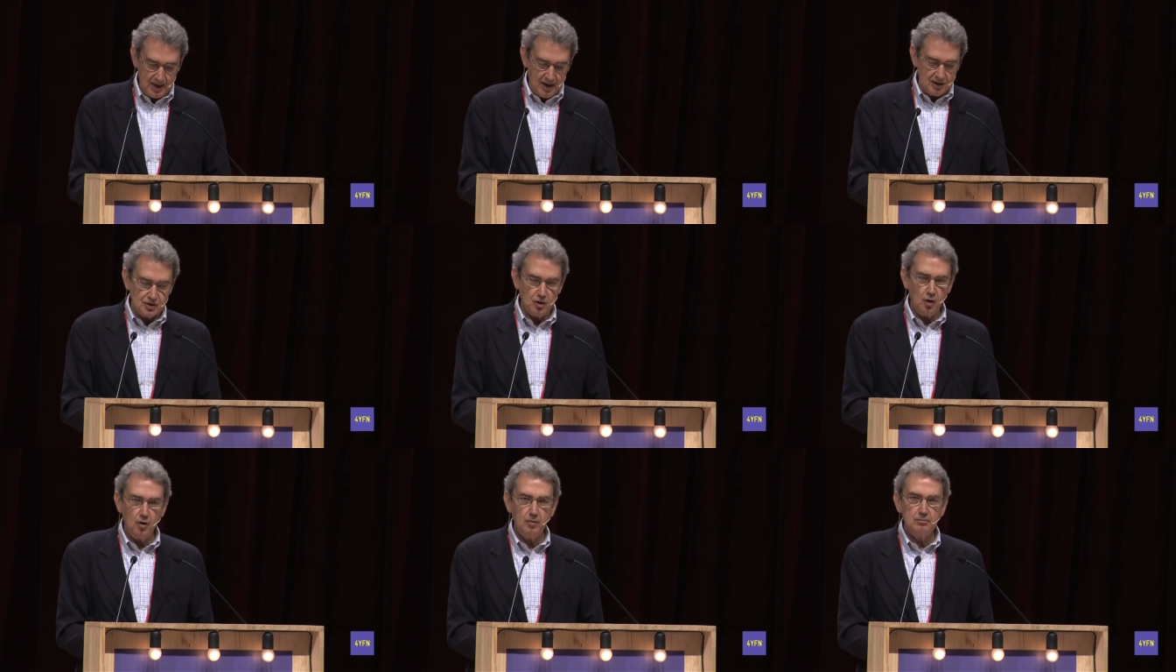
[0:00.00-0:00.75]

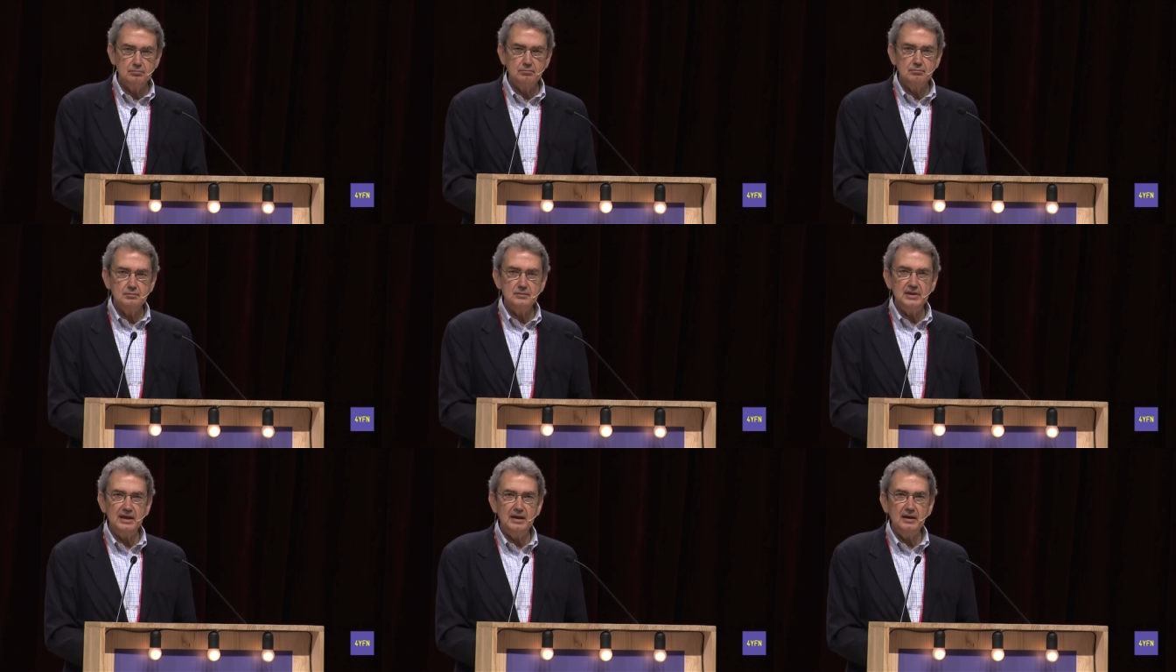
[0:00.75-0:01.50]
So
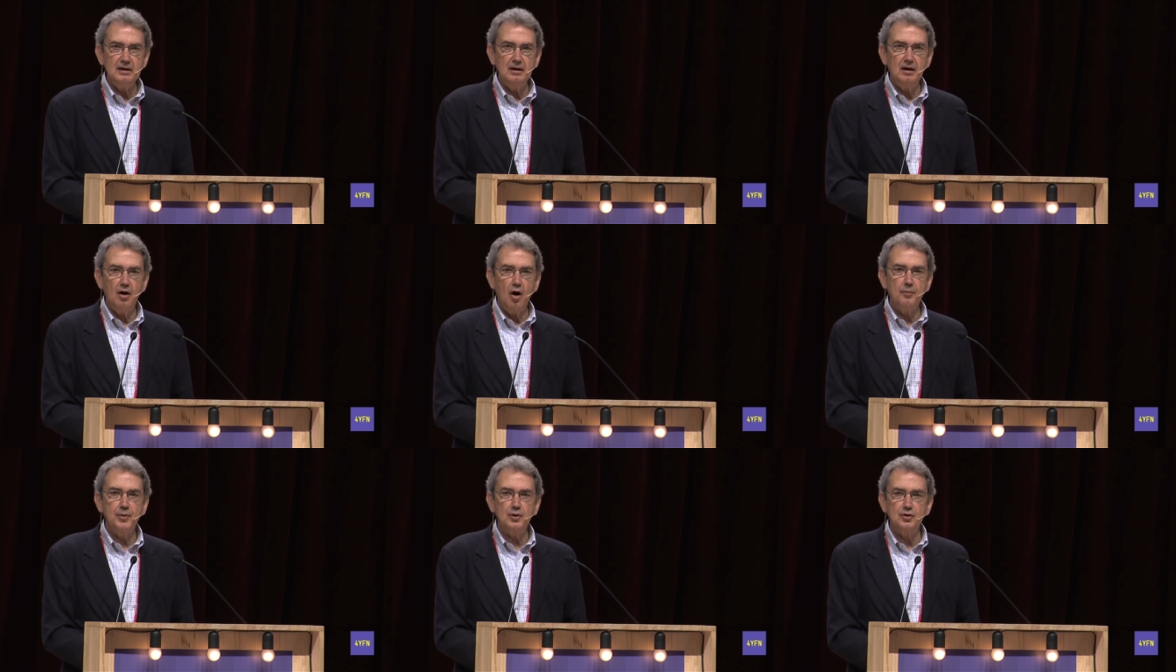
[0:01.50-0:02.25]
the
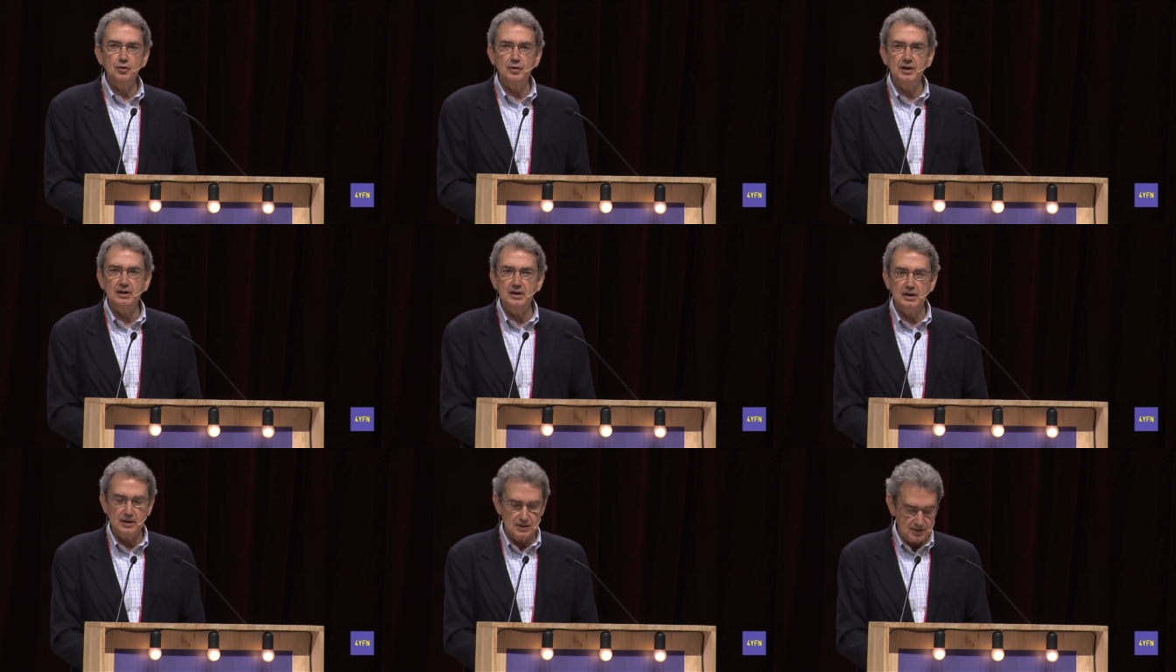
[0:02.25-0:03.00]

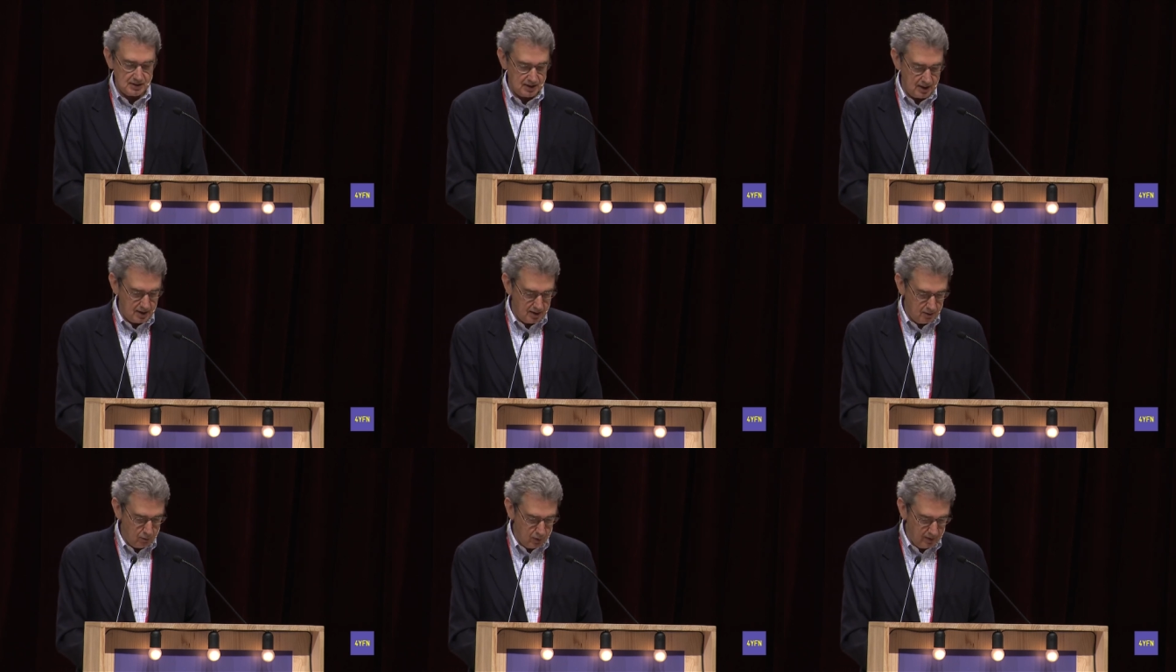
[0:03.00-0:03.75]
opportunities uh,
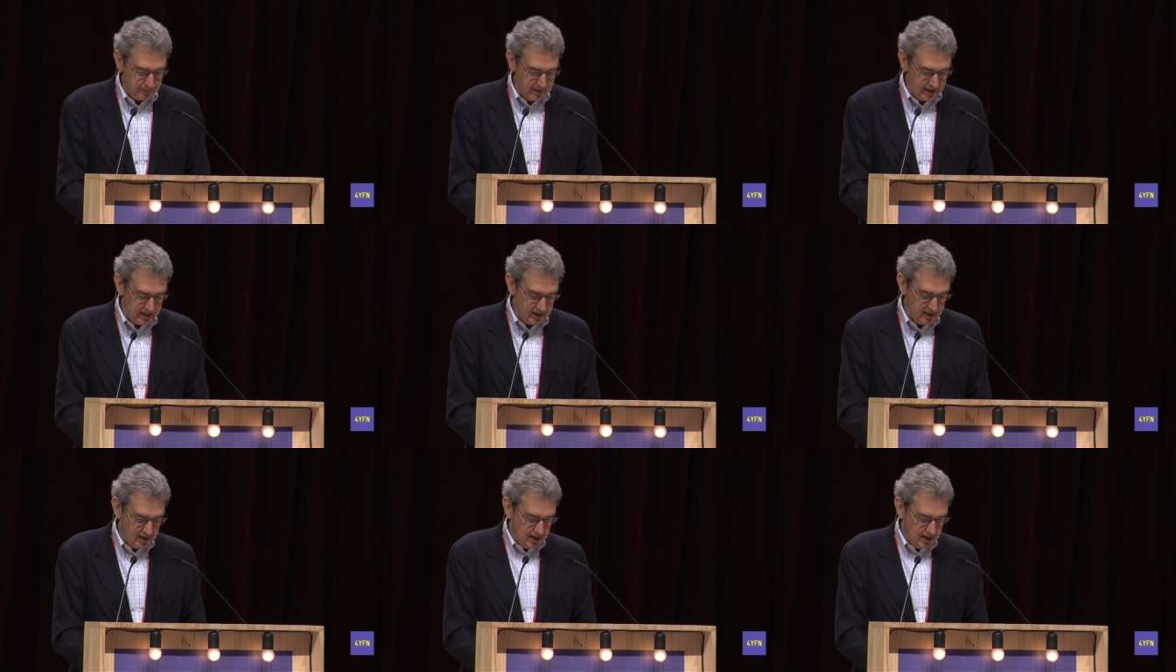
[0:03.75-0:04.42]
will be